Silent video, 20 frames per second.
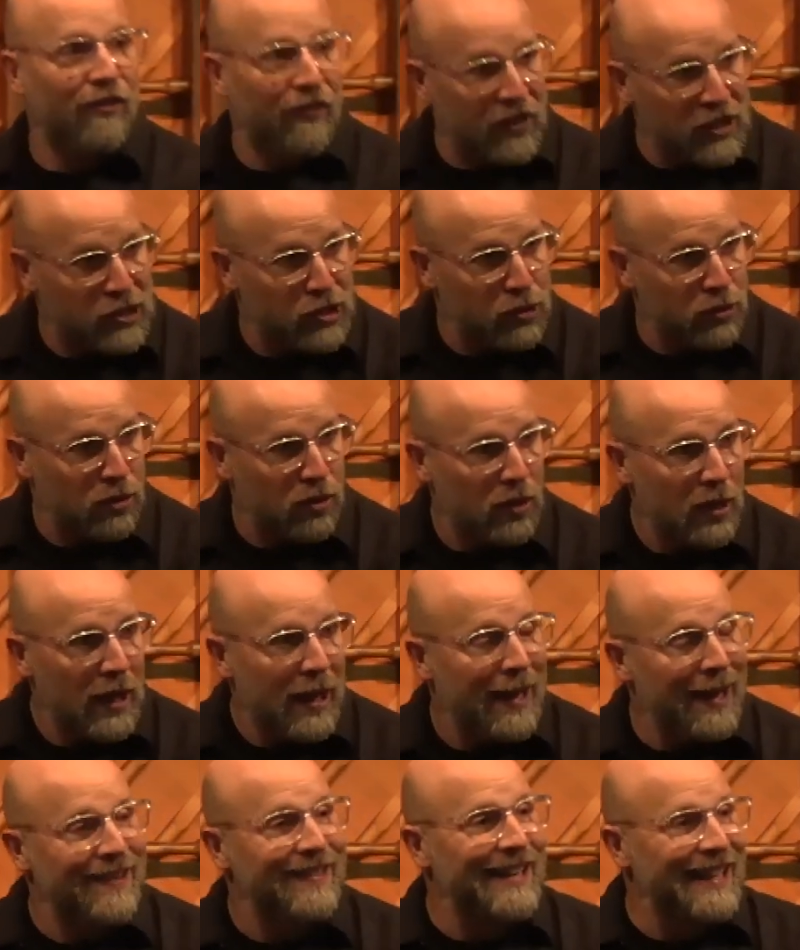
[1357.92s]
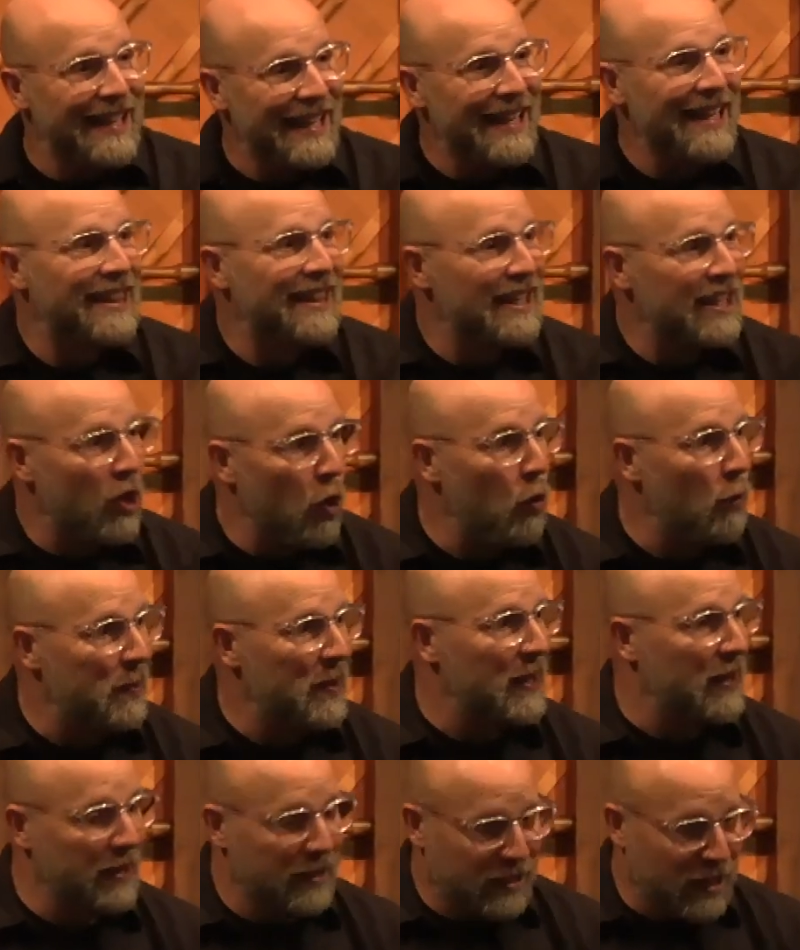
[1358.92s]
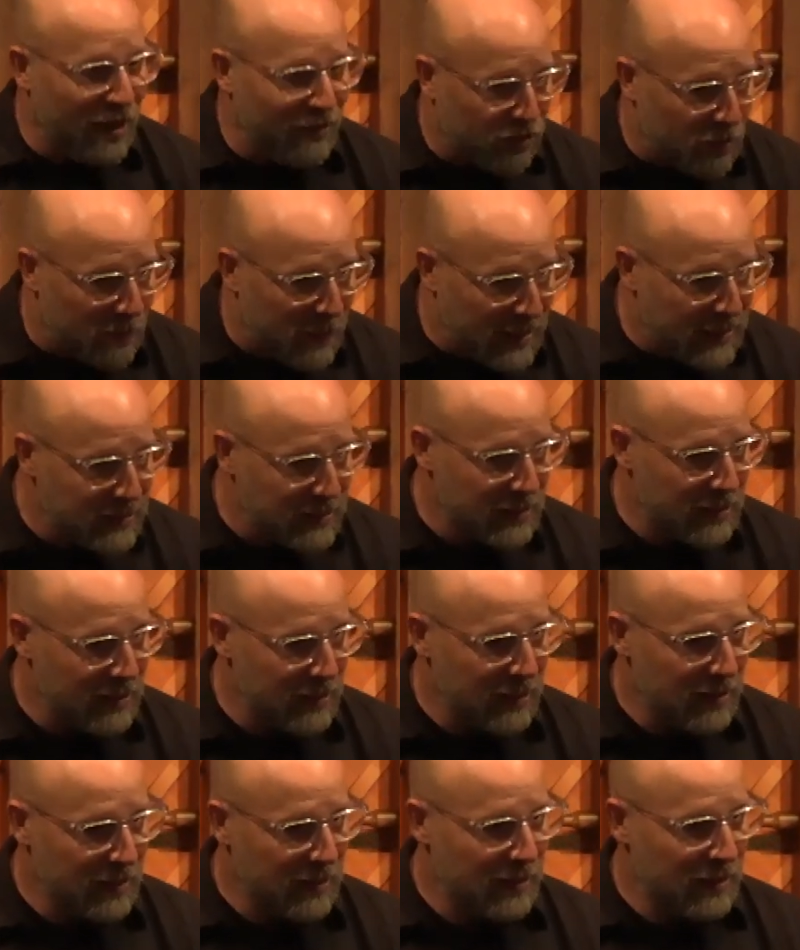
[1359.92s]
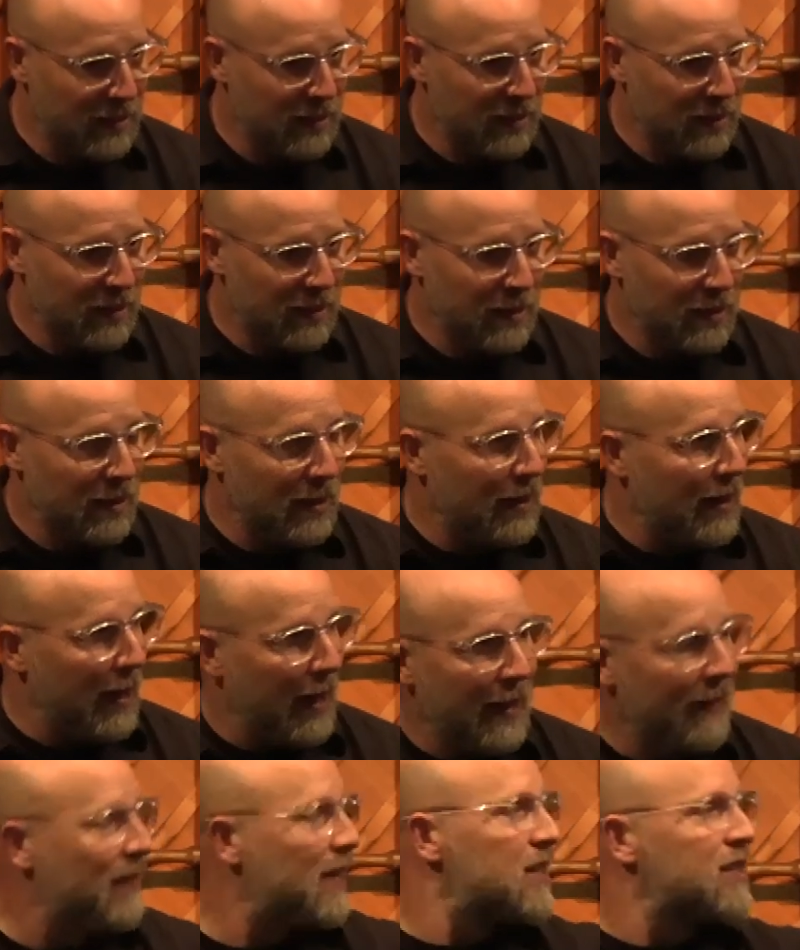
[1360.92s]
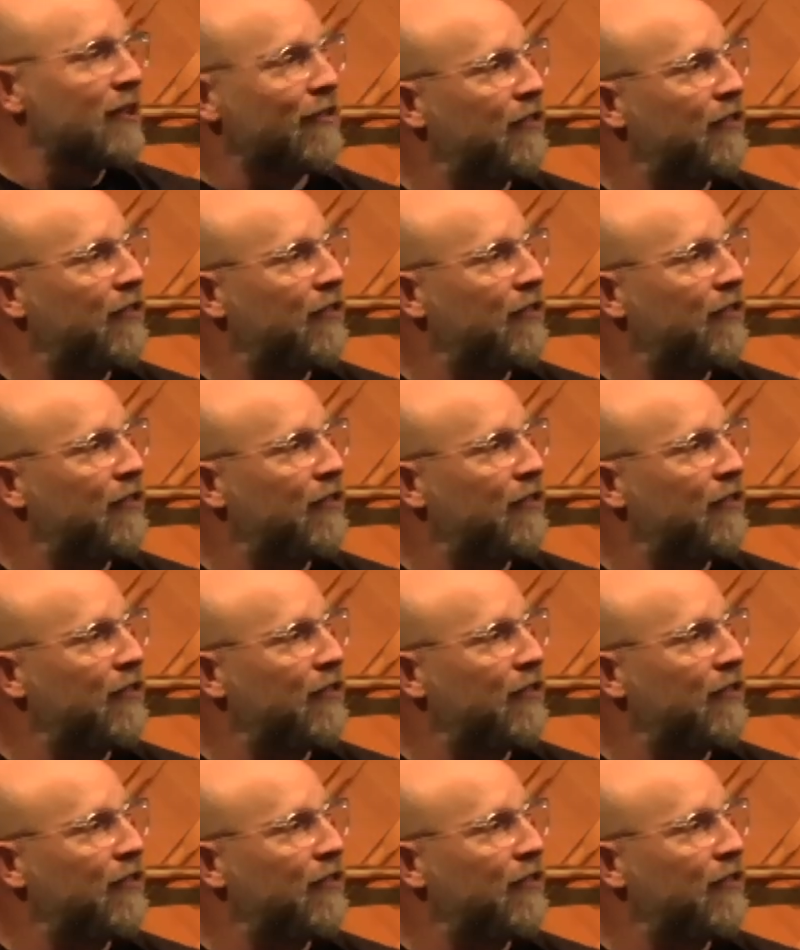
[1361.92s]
official in the Ethiopian government. And this